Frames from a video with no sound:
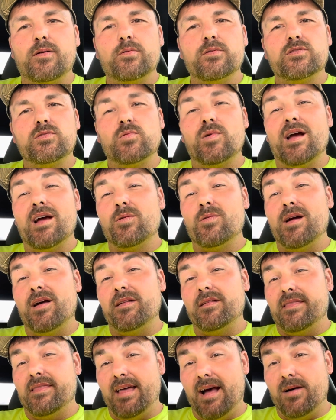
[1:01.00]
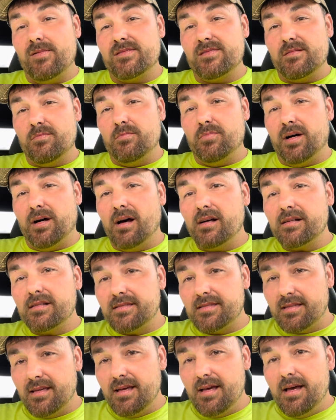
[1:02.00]
was right around
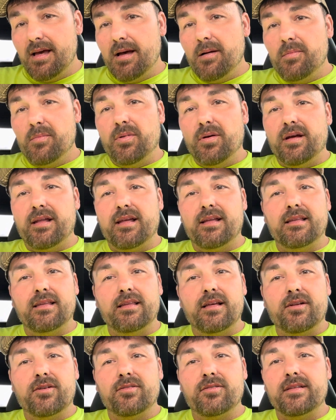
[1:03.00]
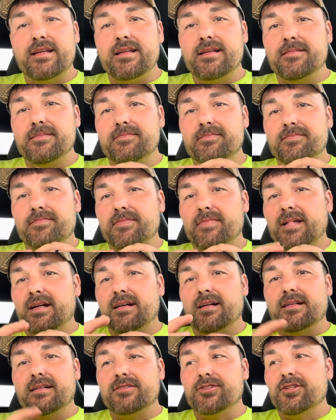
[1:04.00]
$1,000. But it literally
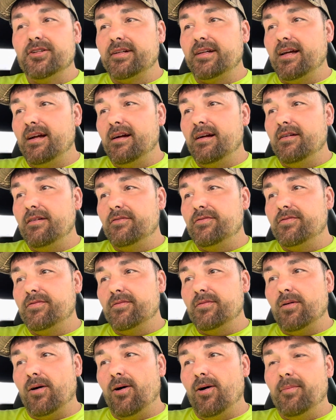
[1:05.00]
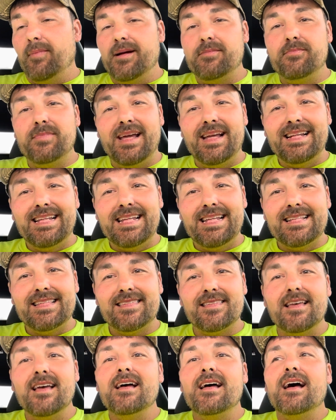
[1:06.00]
took care of all my
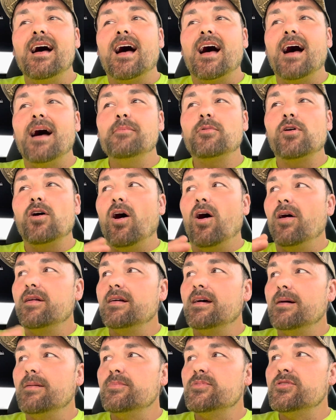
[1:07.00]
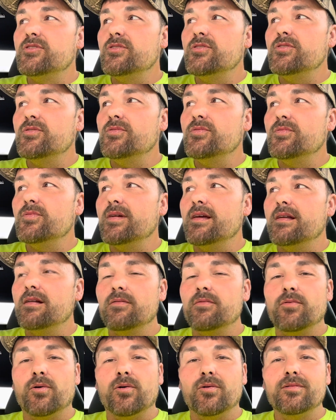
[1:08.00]
maintenance. I'm caught up to
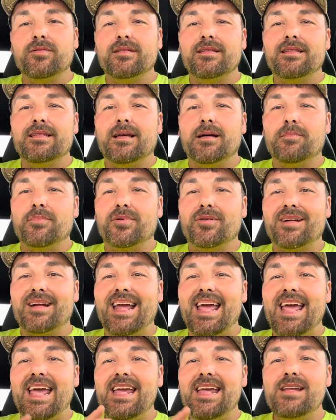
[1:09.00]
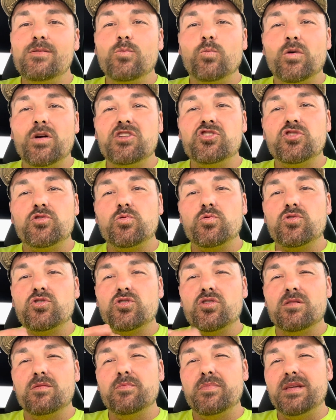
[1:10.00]
interval number 8, which
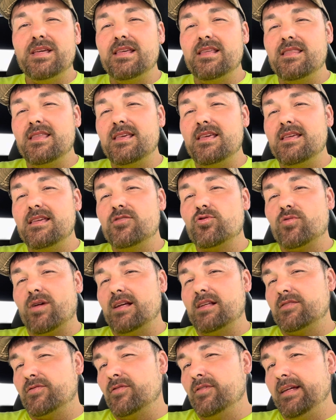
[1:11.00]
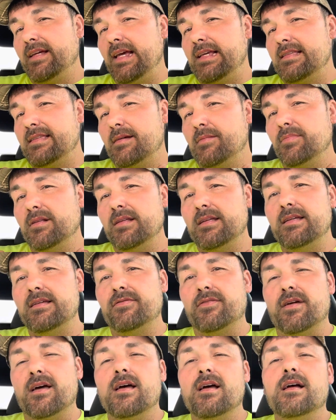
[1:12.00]
should be the transfer case, I
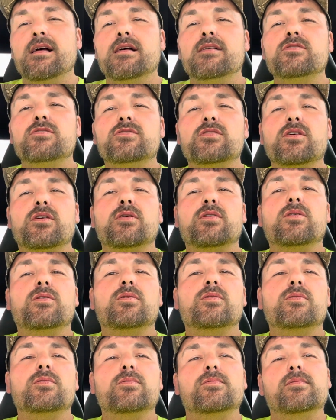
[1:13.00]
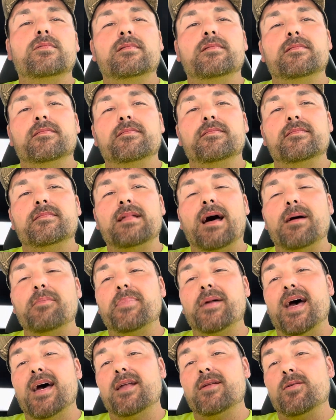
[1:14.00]
believe. So not
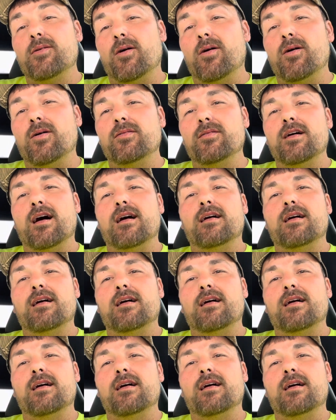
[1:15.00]
bad at all.